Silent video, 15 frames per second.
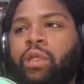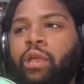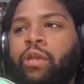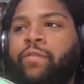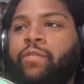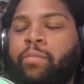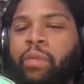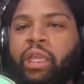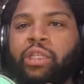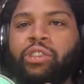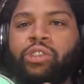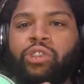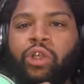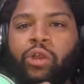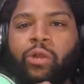of the main
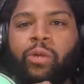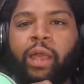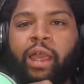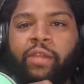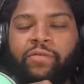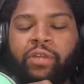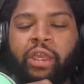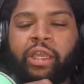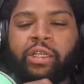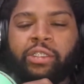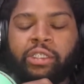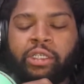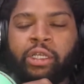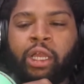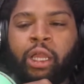show, Out of
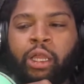Character.